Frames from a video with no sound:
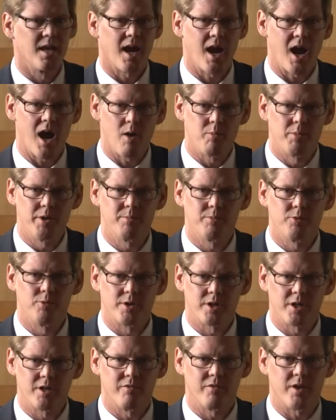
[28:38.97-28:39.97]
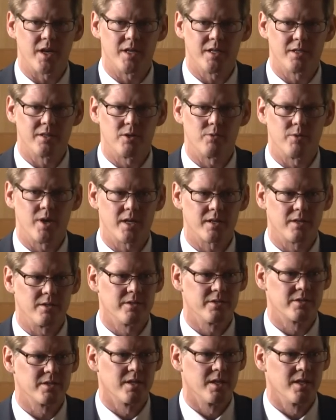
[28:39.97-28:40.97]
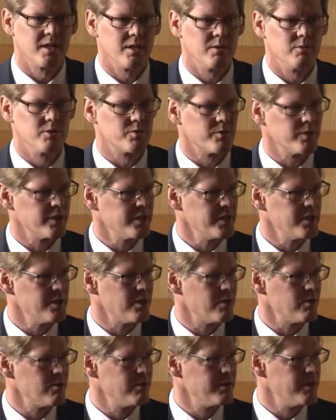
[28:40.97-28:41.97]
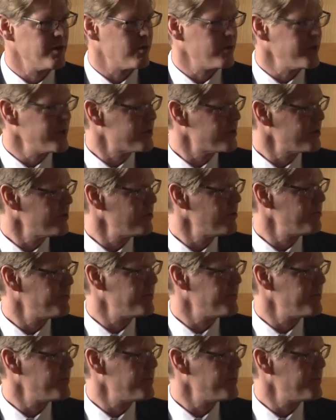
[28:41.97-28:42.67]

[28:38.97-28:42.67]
how people were conveying their records. It was really no, no issue